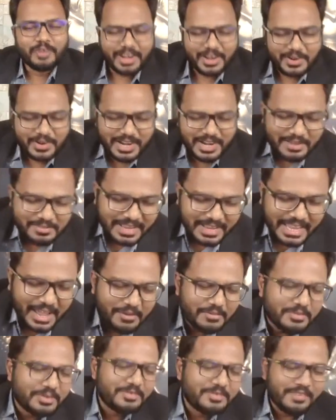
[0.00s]
very good
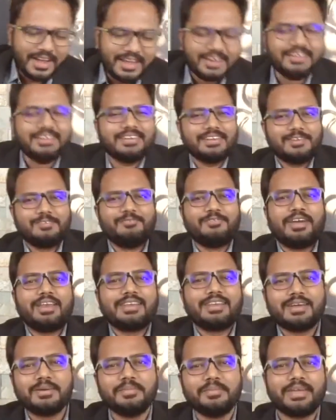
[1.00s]
evening, everyone.
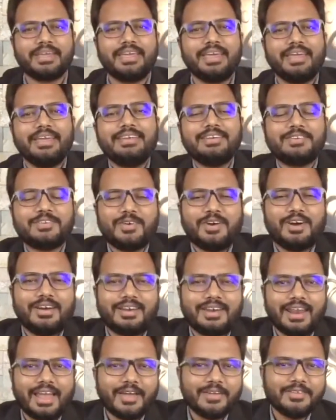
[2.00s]
Welcome again to
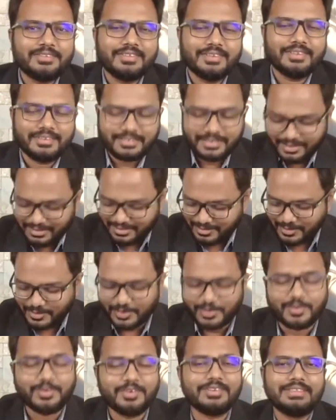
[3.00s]
our live session.
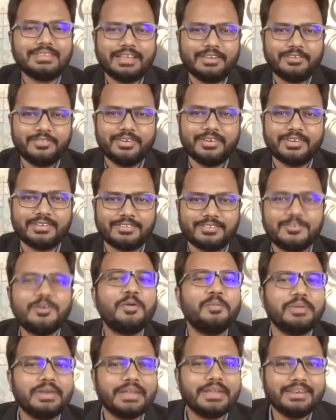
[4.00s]
So there were
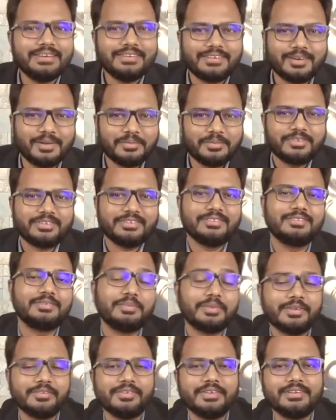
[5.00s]
so many interruptions
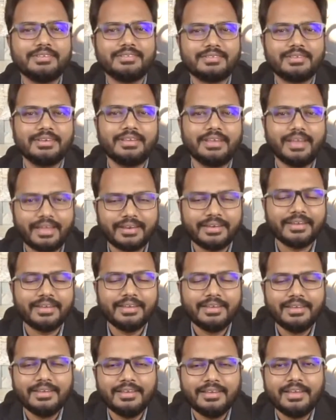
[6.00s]
previously, and
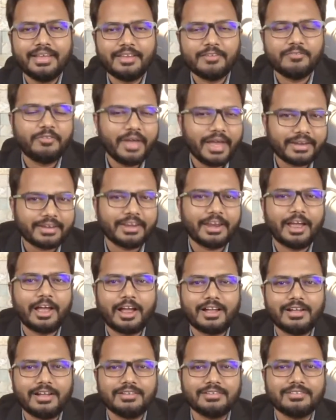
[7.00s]
in fact,
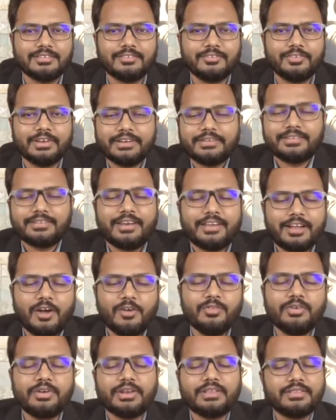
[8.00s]
we literally
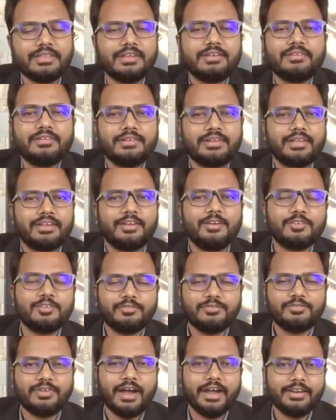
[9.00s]
counted. There were
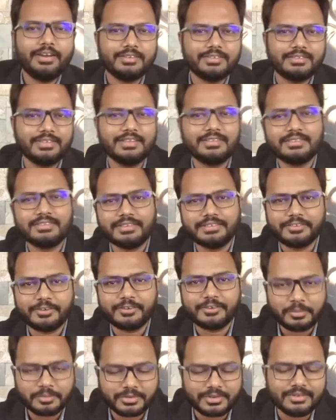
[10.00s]
around 5 to 6
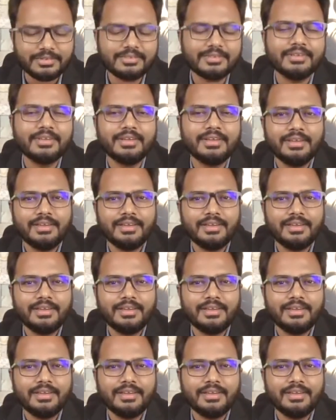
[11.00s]
interruptions.